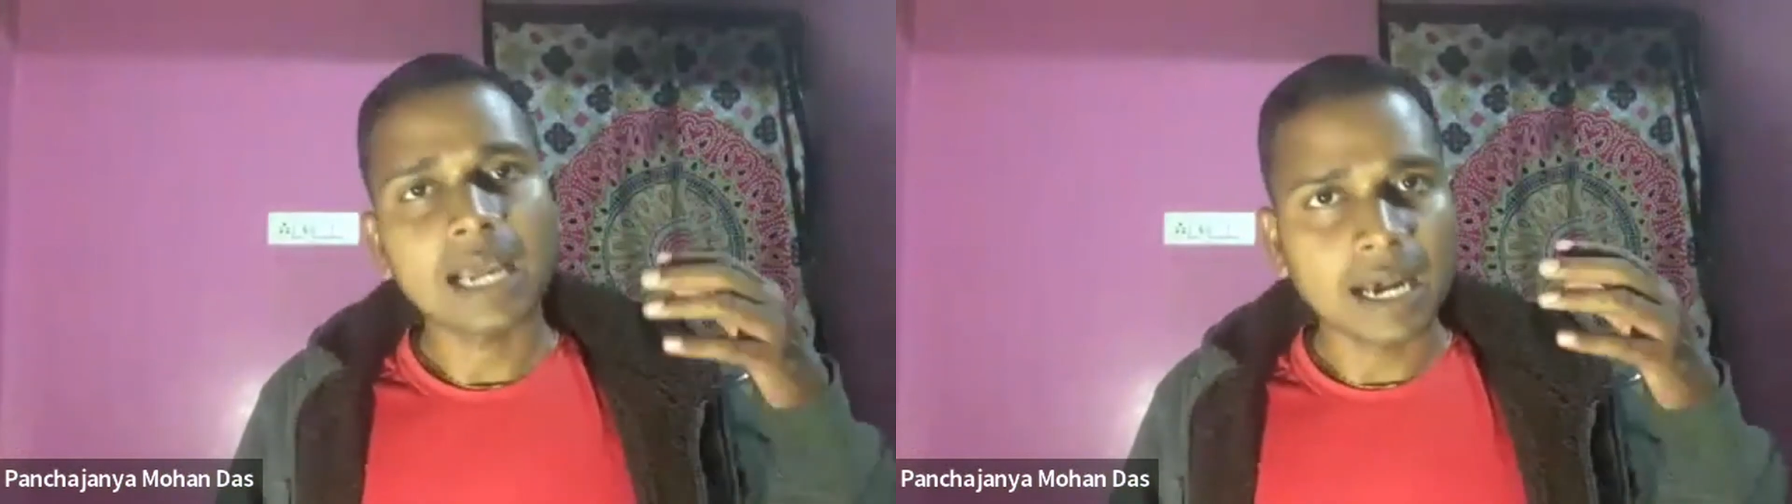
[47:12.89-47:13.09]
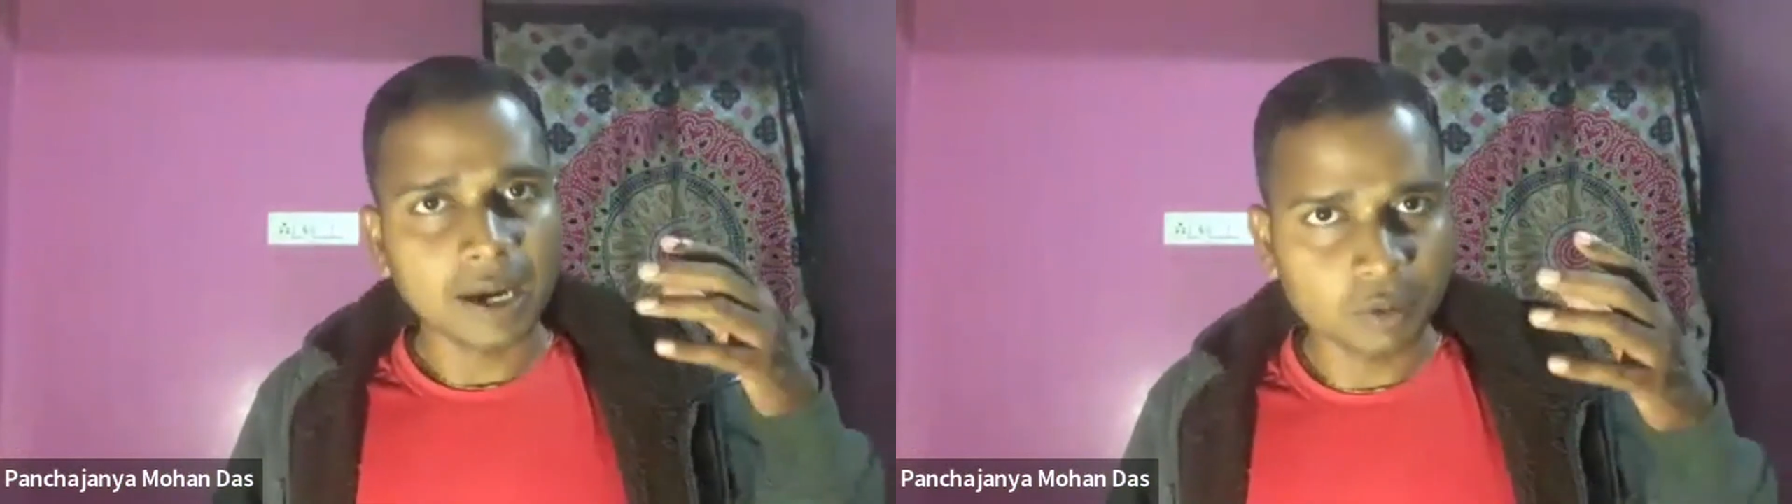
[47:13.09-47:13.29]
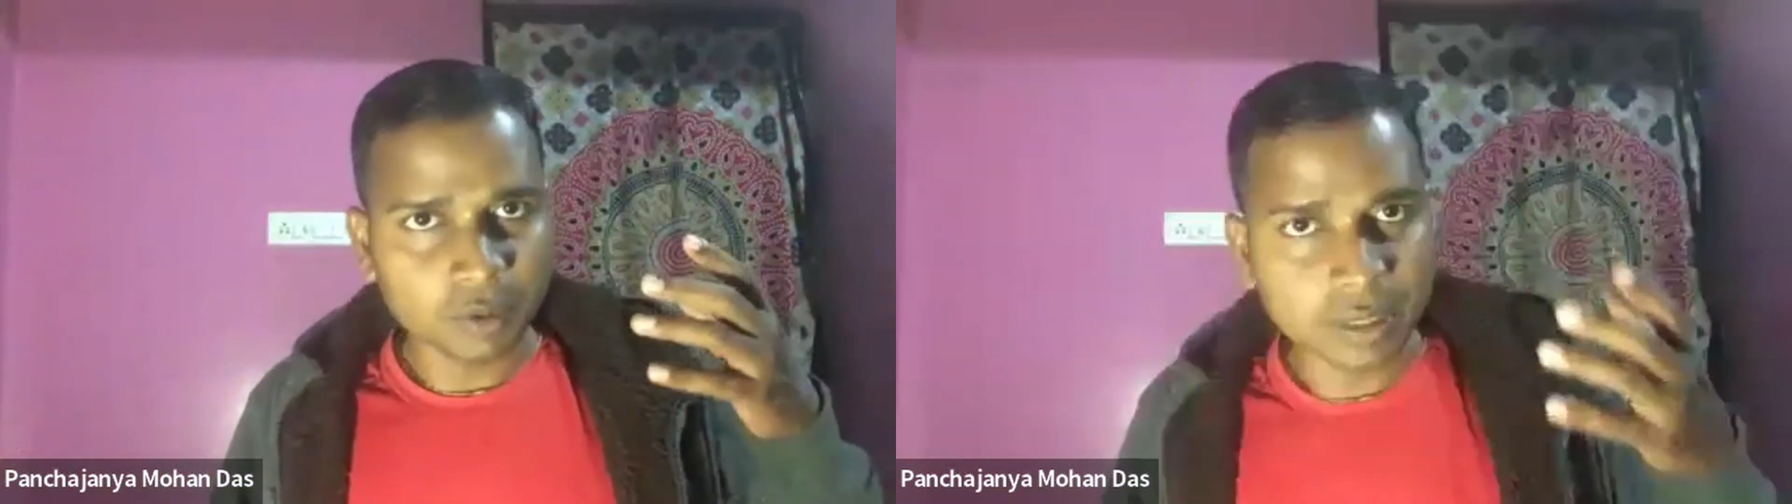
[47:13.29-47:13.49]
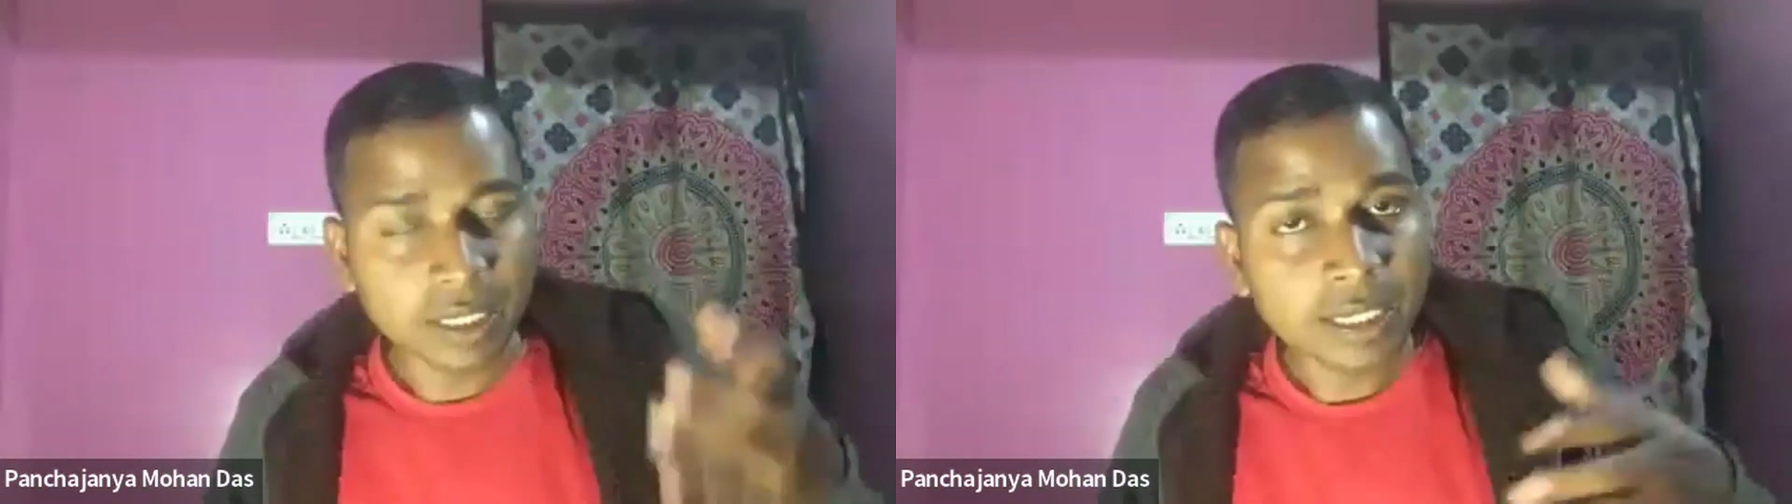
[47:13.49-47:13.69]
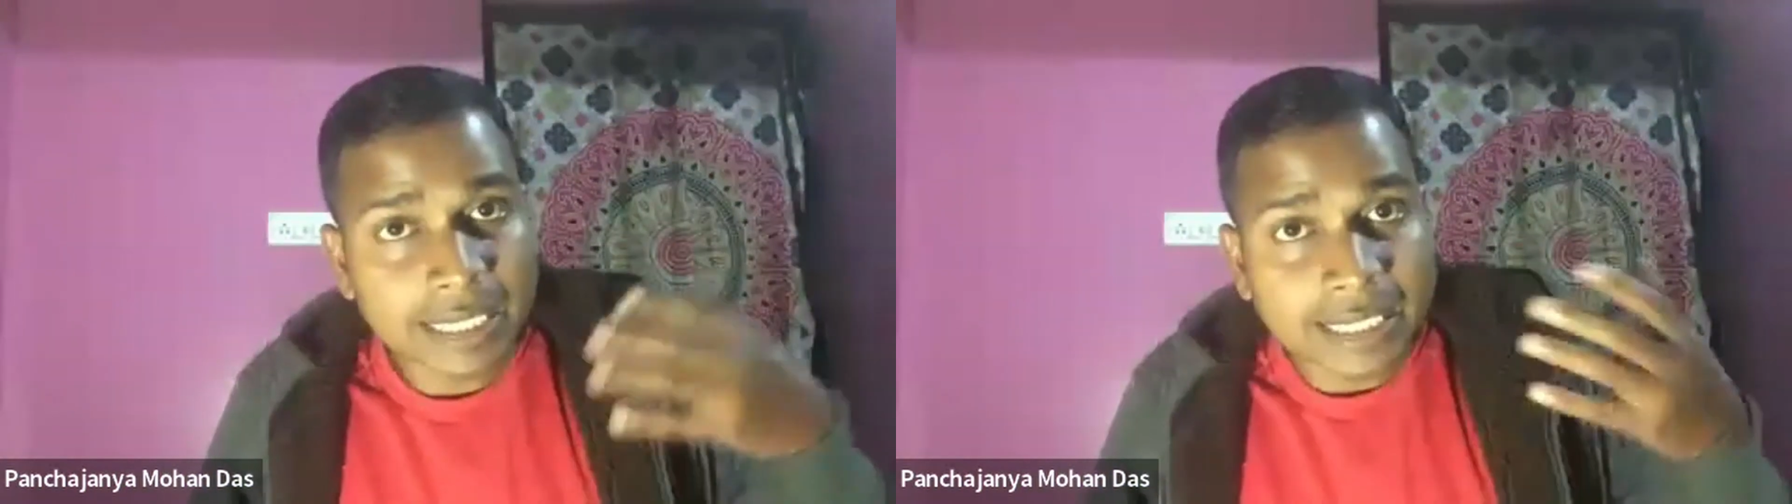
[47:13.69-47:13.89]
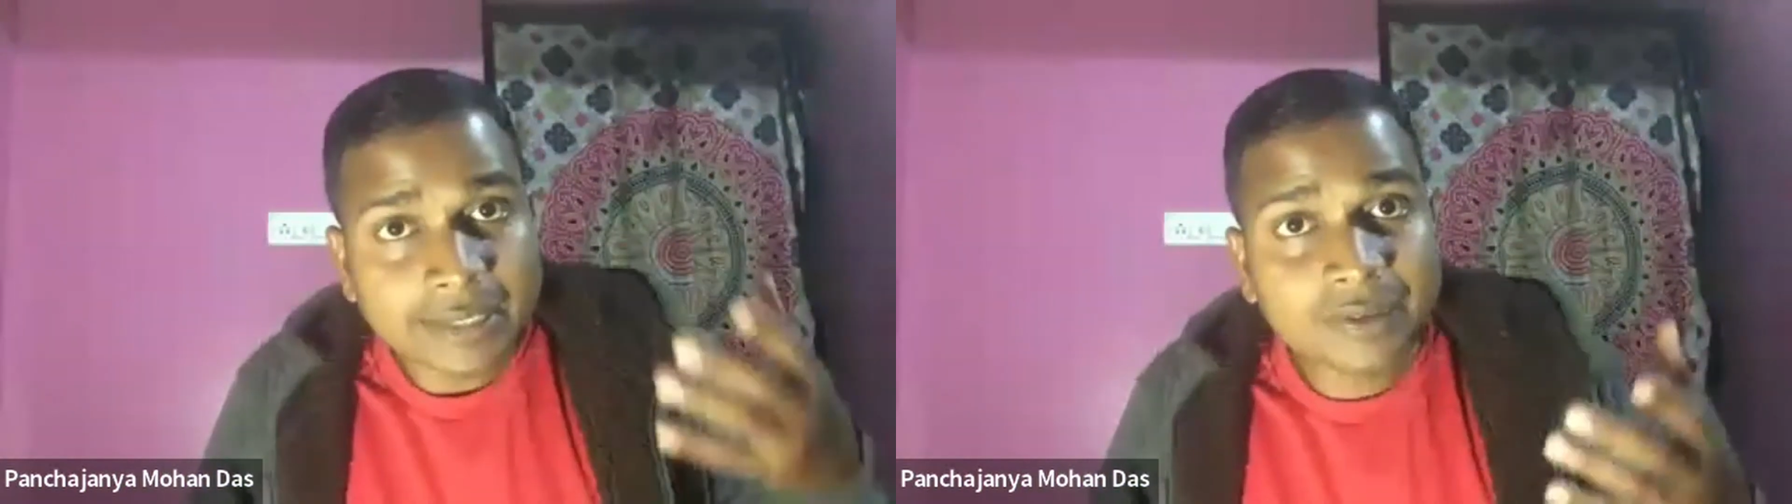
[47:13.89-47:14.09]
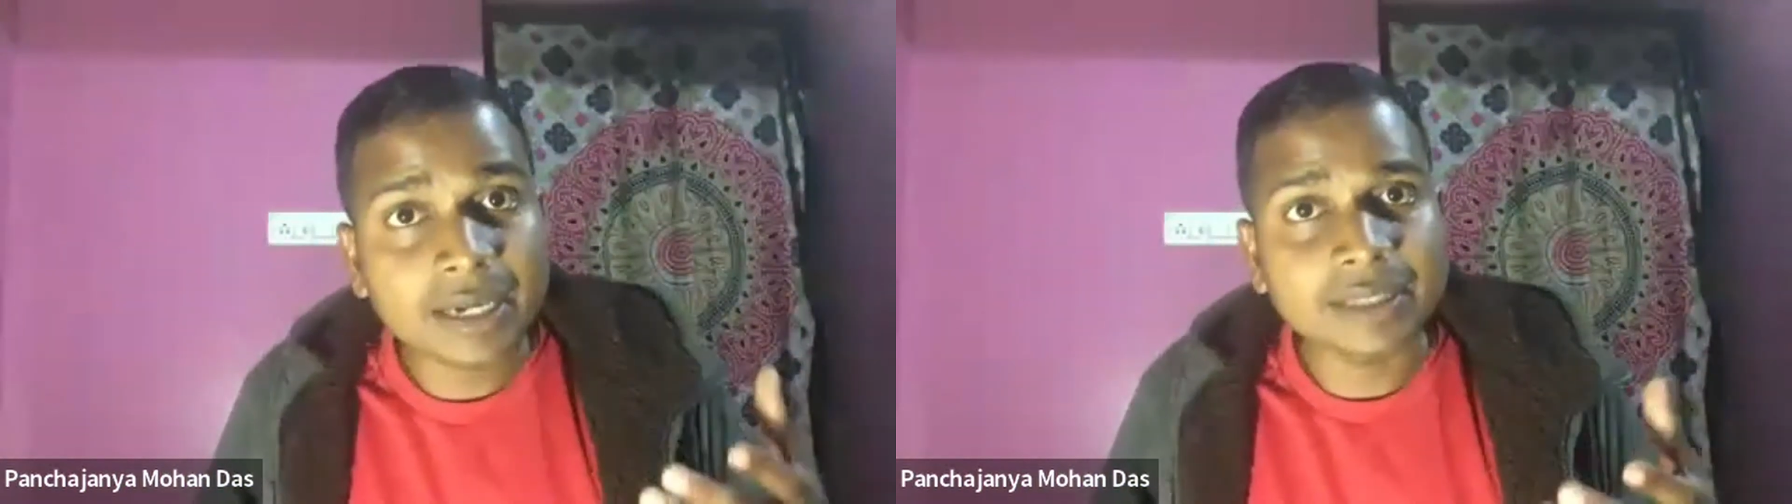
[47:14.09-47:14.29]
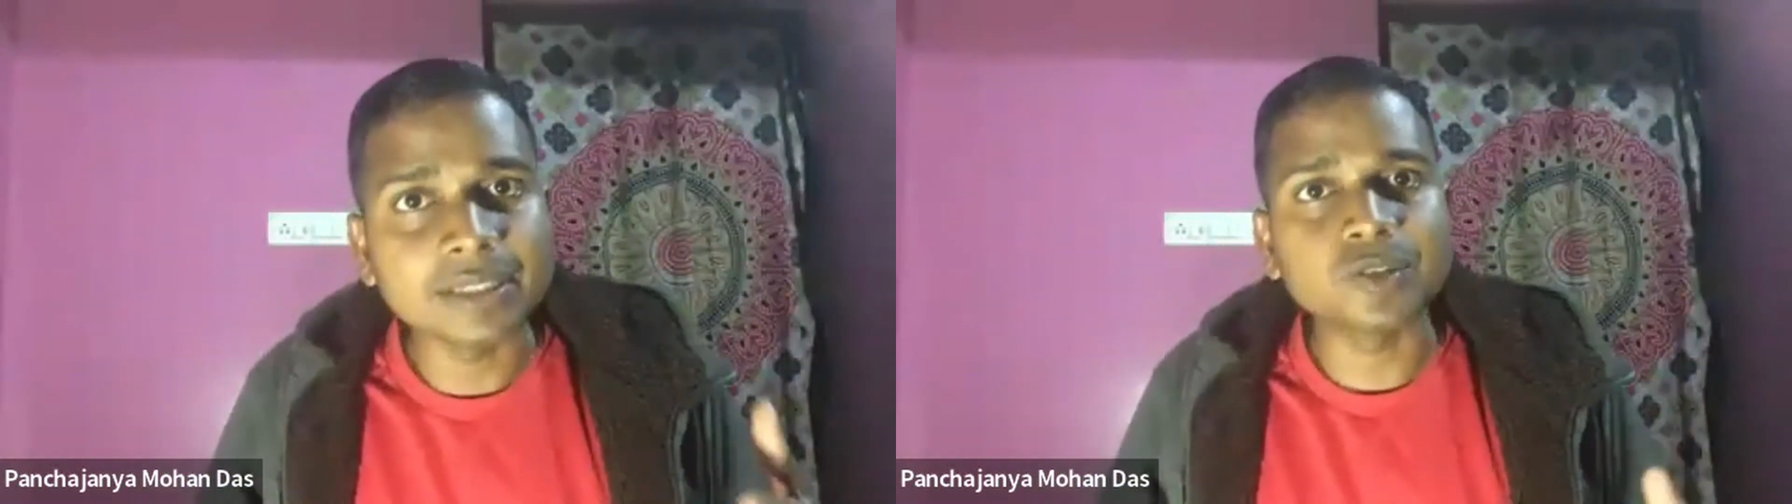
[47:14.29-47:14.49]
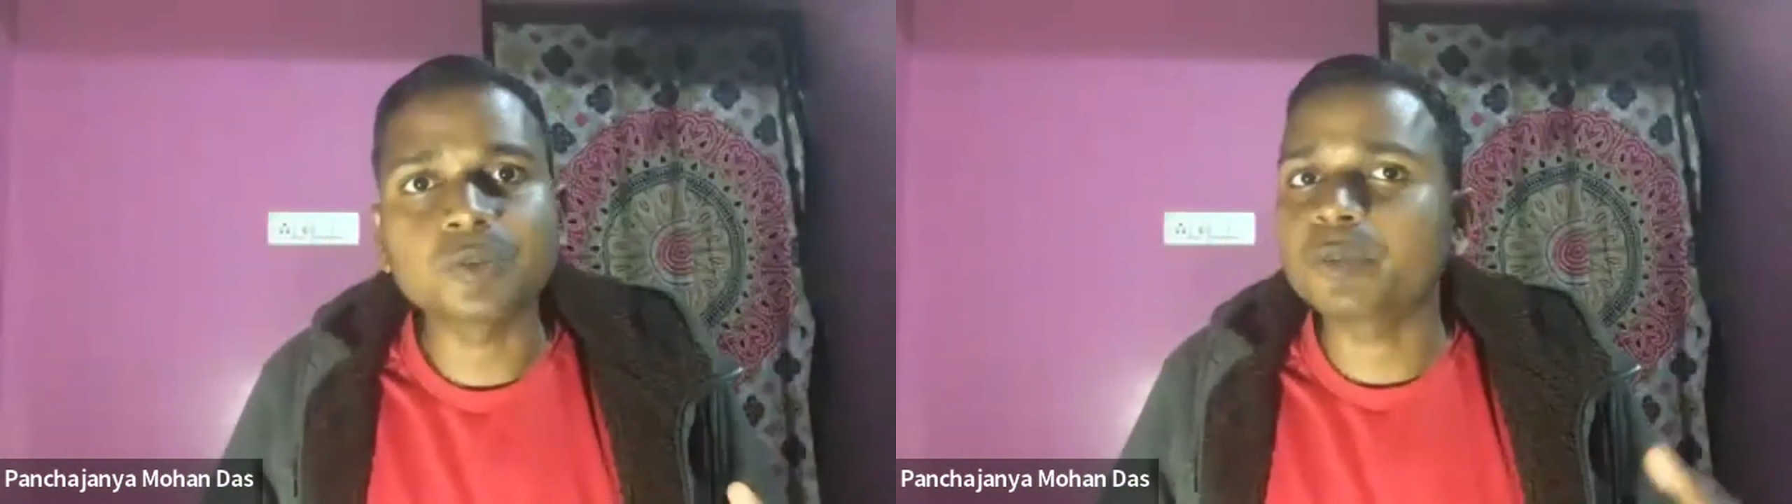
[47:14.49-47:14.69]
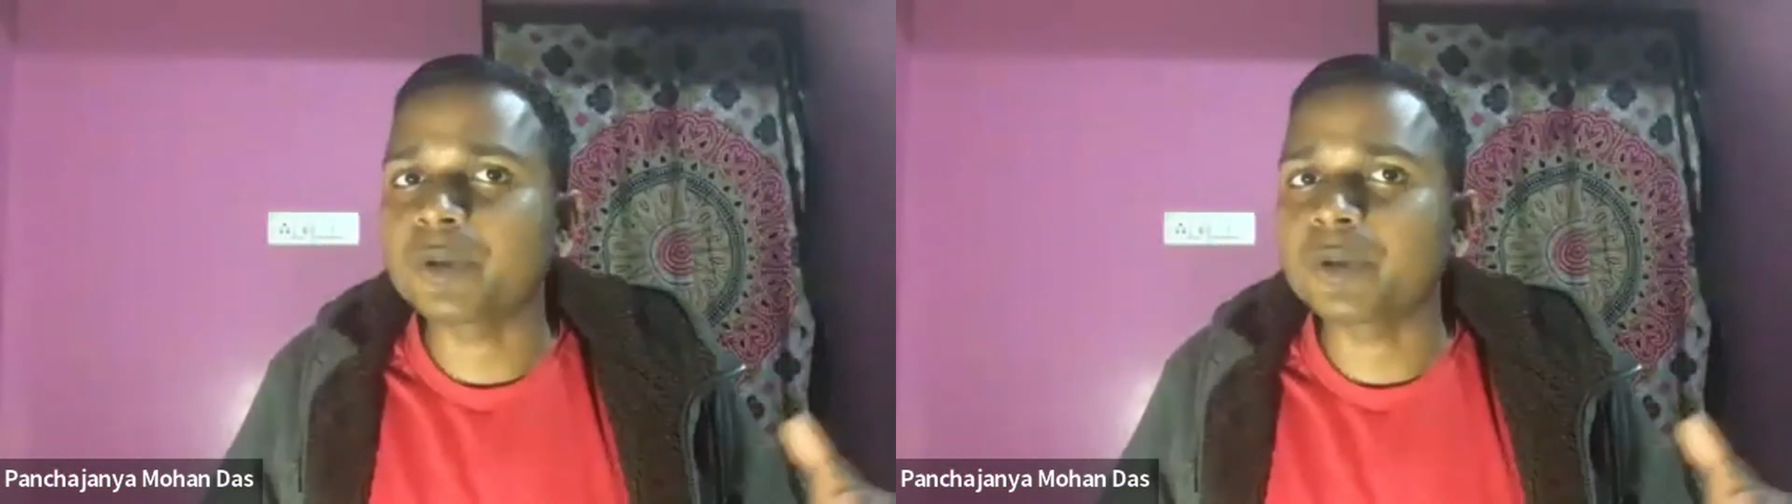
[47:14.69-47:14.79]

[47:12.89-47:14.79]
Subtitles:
our intelligence